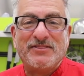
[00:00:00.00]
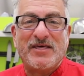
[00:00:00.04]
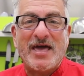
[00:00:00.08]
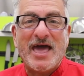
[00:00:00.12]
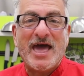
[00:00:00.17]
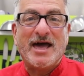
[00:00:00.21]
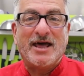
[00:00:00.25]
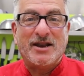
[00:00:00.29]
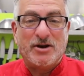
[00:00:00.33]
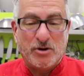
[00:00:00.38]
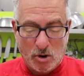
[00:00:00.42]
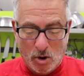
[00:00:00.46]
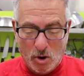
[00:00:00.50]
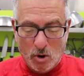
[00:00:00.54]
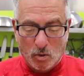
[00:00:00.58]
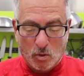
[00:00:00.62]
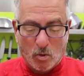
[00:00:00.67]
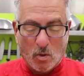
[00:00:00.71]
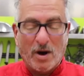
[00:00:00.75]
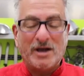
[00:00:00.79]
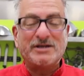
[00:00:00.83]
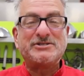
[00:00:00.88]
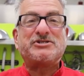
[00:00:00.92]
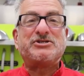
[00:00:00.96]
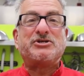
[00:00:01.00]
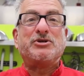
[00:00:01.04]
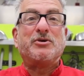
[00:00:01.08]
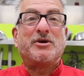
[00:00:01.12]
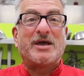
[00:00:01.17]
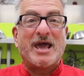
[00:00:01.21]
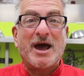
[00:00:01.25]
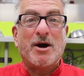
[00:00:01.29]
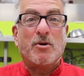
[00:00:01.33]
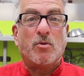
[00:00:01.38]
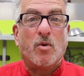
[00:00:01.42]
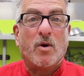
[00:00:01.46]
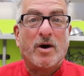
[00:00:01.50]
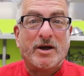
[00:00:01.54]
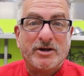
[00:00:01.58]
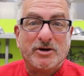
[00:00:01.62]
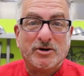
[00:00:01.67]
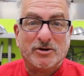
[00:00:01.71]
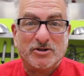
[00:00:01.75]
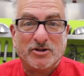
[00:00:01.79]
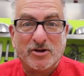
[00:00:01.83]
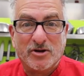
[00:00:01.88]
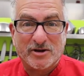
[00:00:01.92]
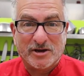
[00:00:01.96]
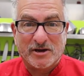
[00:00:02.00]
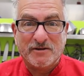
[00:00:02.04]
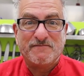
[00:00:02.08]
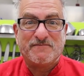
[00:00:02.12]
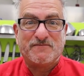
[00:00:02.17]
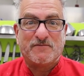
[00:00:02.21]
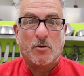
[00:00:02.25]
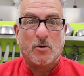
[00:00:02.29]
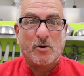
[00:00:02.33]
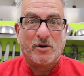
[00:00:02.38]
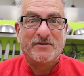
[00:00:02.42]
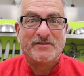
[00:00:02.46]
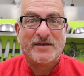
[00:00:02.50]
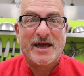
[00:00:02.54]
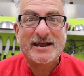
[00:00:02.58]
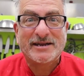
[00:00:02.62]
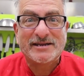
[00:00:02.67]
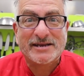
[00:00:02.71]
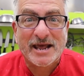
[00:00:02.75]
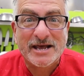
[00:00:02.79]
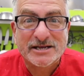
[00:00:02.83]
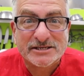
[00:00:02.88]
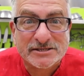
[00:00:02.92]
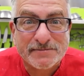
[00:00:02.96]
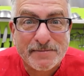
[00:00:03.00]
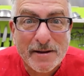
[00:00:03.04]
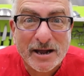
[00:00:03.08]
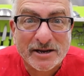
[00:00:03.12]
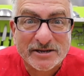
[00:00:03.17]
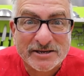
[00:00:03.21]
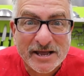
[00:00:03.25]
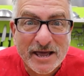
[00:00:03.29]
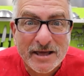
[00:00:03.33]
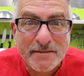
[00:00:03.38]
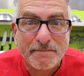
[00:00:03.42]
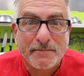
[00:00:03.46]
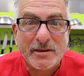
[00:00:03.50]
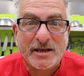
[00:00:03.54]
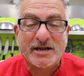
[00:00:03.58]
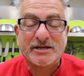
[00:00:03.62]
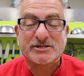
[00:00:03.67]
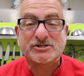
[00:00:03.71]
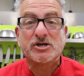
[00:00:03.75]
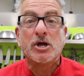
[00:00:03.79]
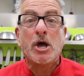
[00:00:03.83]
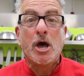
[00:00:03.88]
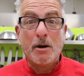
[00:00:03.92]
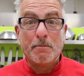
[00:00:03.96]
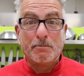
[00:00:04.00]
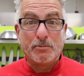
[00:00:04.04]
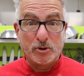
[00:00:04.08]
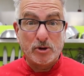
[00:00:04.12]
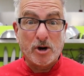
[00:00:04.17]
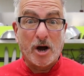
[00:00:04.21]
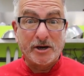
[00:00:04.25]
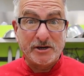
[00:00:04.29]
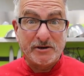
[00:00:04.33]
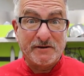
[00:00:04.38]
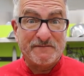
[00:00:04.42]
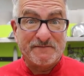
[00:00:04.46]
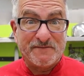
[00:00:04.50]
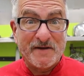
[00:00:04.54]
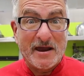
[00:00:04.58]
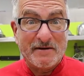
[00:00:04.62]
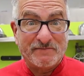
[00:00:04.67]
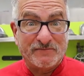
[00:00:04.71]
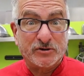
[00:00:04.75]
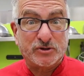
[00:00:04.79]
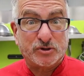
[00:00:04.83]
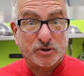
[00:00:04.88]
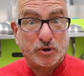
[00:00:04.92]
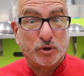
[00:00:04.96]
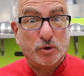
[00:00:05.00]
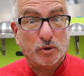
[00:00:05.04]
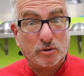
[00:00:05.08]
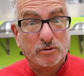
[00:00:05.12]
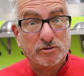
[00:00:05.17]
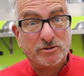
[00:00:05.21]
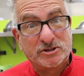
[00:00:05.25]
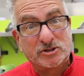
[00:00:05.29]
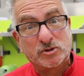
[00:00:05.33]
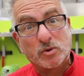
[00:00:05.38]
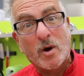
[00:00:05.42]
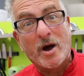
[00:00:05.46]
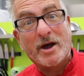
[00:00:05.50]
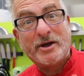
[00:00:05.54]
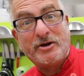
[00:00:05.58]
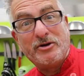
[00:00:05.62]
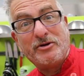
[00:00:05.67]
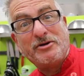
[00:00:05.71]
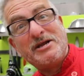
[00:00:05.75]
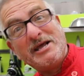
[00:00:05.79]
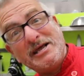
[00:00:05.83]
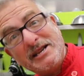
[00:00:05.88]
and then once you get what you're looking for, and that takes about 10 minutes, put on your favorite tunes while you're